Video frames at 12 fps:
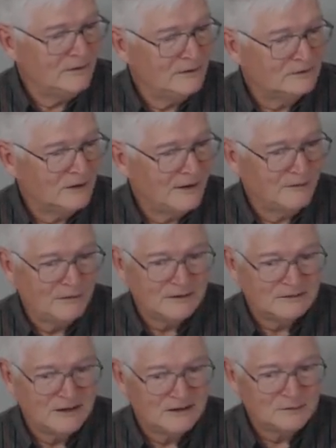does every
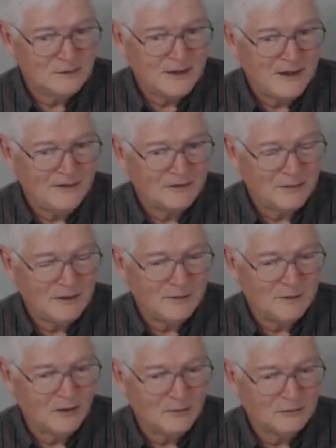assessment have to be a
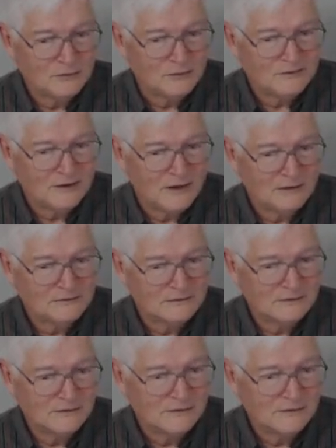multiple choice test?